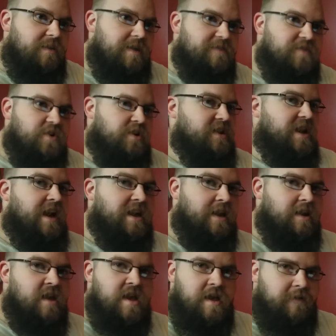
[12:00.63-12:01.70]
beef jerky. I
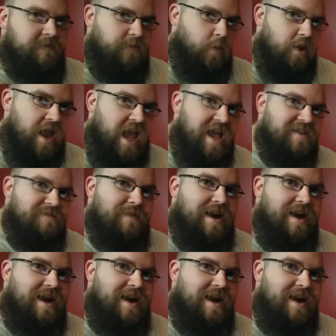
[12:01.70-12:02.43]
get 4.5